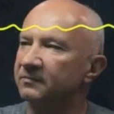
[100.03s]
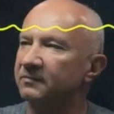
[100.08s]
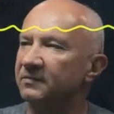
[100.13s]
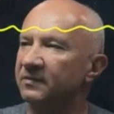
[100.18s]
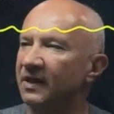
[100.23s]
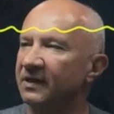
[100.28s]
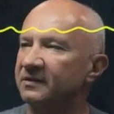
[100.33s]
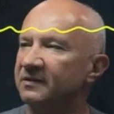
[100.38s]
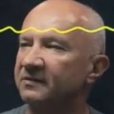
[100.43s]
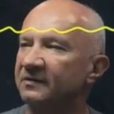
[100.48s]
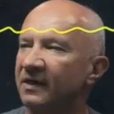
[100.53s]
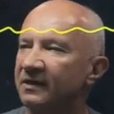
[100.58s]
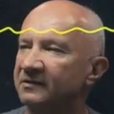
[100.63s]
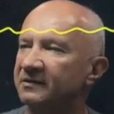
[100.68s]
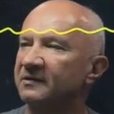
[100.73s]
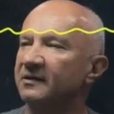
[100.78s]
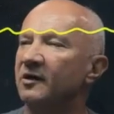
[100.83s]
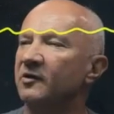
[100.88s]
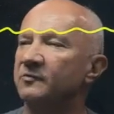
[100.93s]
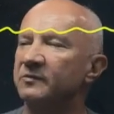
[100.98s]
That's
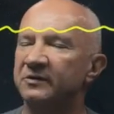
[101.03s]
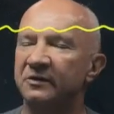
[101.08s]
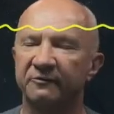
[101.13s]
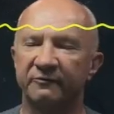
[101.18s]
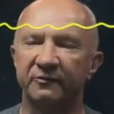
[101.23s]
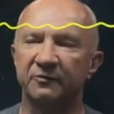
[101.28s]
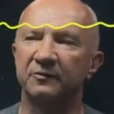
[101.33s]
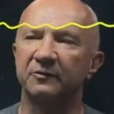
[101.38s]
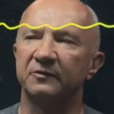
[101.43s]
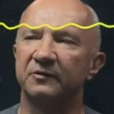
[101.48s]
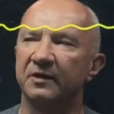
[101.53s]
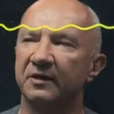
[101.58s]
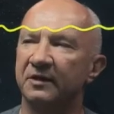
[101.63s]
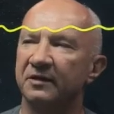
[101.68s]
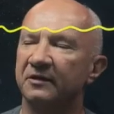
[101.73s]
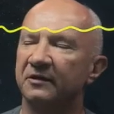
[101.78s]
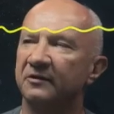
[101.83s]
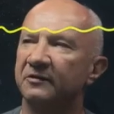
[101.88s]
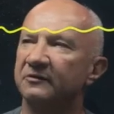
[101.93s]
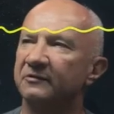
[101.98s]
the observable they are
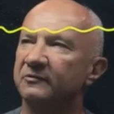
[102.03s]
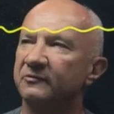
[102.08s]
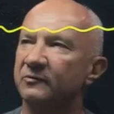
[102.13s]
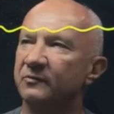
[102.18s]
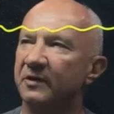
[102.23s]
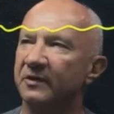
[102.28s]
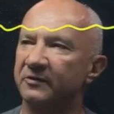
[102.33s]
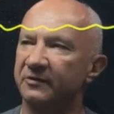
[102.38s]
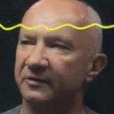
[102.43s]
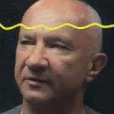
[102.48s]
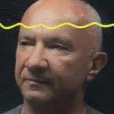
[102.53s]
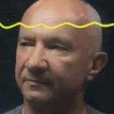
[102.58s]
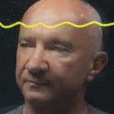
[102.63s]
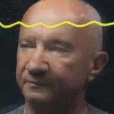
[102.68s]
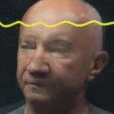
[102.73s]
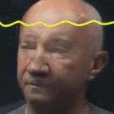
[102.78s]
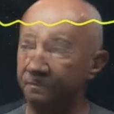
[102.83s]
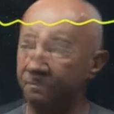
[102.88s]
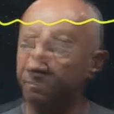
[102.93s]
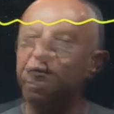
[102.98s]
going to measure.
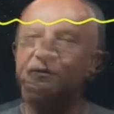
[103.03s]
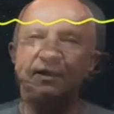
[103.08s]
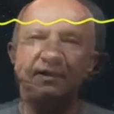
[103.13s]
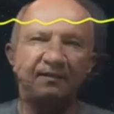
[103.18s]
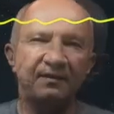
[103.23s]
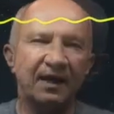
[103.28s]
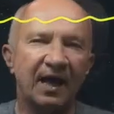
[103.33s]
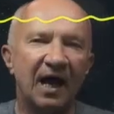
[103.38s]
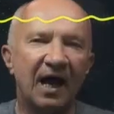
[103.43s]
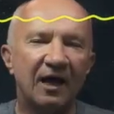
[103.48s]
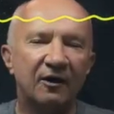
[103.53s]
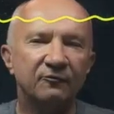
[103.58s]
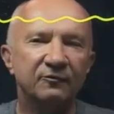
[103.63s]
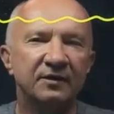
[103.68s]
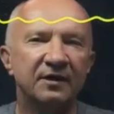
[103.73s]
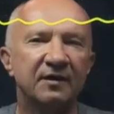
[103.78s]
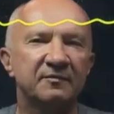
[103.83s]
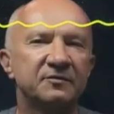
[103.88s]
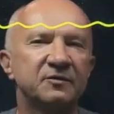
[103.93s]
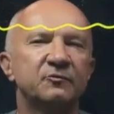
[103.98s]
Then the
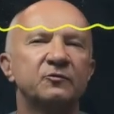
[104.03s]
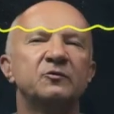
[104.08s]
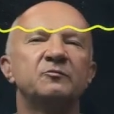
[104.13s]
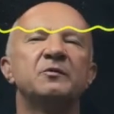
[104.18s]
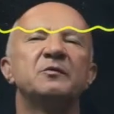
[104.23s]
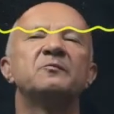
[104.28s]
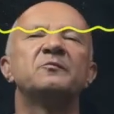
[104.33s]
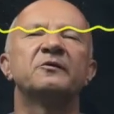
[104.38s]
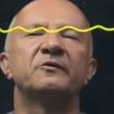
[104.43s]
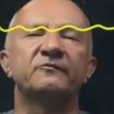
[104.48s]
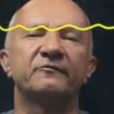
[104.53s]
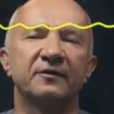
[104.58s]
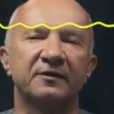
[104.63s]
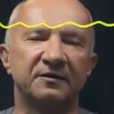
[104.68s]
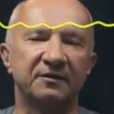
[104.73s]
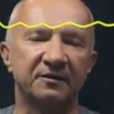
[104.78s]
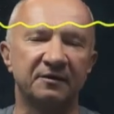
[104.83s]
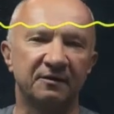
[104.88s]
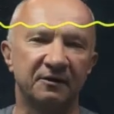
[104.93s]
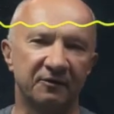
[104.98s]
outcomes will be
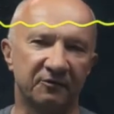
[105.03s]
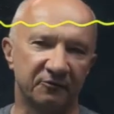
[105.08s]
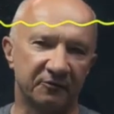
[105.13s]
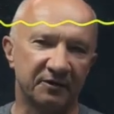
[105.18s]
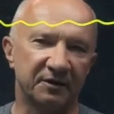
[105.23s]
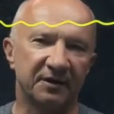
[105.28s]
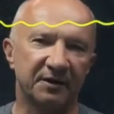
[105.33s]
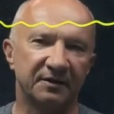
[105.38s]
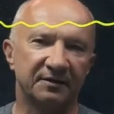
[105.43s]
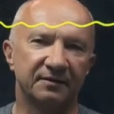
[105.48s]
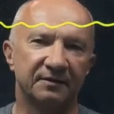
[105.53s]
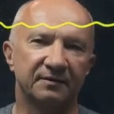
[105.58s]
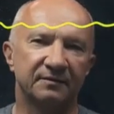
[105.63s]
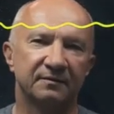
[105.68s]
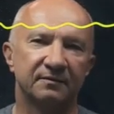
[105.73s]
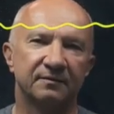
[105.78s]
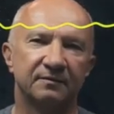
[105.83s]
perfectly correlated.